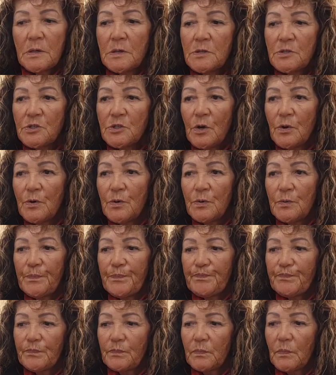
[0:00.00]
So
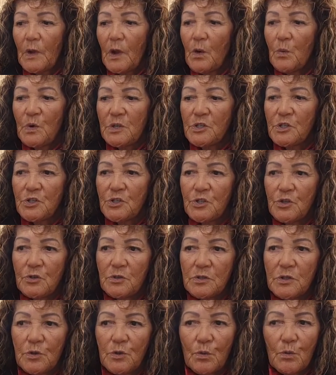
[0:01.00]
we just
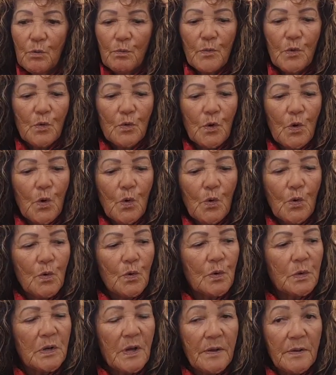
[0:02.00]
use the normal
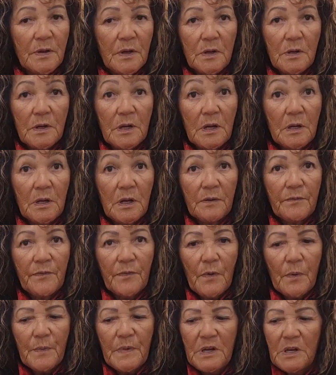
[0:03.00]
cord that you can get
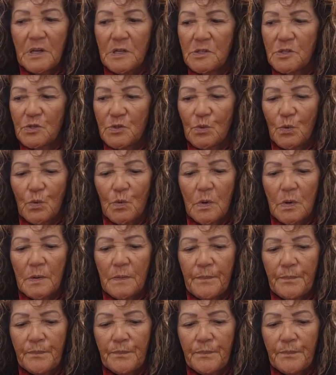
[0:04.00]
from any store.